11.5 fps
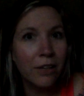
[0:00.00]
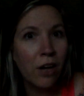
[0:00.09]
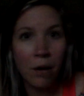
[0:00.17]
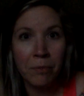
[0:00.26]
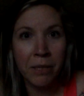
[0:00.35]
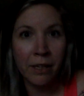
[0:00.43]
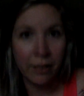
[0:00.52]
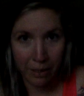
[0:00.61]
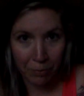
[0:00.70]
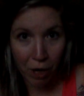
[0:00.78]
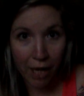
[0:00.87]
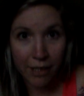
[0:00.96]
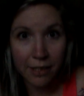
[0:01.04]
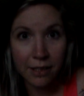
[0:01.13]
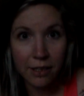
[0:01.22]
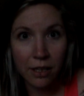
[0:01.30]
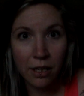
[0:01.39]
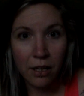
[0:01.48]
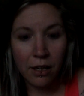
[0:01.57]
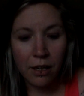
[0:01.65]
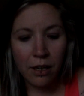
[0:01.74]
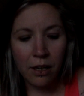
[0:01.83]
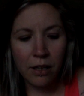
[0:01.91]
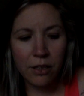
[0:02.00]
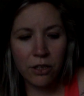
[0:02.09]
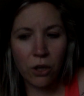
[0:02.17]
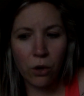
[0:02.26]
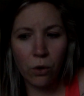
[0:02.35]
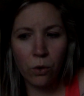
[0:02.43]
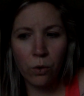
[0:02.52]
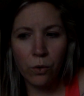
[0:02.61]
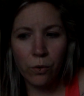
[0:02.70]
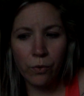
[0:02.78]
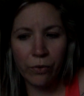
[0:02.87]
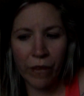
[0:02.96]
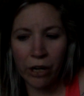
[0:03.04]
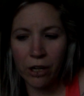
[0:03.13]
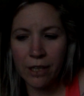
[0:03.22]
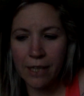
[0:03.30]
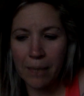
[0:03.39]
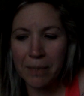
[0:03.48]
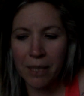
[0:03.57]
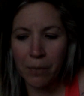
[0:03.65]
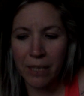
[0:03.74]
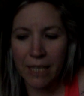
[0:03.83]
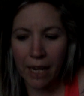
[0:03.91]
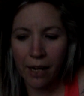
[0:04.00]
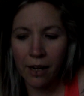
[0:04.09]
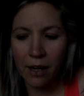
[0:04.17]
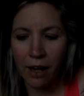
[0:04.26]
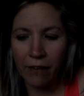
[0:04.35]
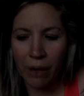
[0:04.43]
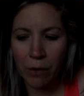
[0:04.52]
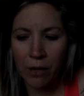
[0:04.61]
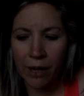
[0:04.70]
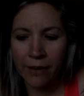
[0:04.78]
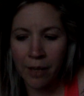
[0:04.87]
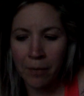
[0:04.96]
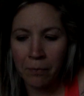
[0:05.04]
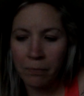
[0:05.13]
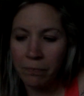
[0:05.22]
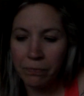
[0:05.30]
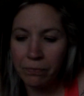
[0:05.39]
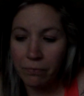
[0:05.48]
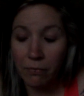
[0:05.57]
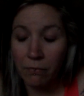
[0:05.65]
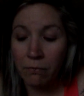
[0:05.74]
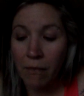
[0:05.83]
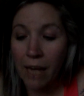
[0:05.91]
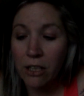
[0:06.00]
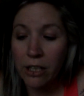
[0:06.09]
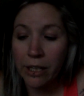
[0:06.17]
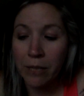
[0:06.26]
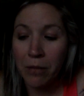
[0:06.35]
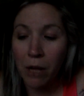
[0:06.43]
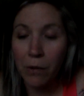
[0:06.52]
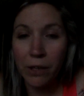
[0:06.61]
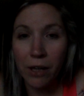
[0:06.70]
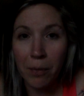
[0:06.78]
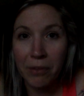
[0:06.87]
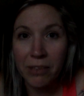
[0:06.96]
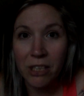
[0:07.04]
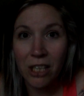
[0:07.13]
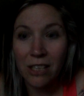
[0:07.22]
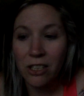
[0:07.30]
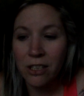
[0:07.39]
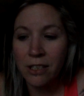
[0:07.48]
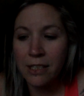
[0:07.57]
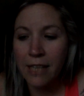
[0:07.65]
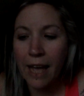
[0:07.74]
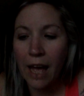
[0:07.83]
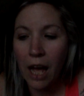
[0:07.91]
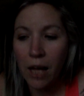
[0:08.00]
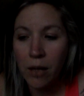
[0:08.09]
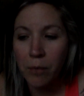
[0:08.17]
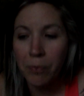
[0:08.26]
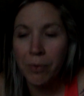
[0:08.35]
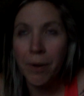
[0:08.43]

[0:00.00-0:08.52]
not being depressed. So there are steps that we take. I've outlined them actually in a blog with a couple of suggestions to help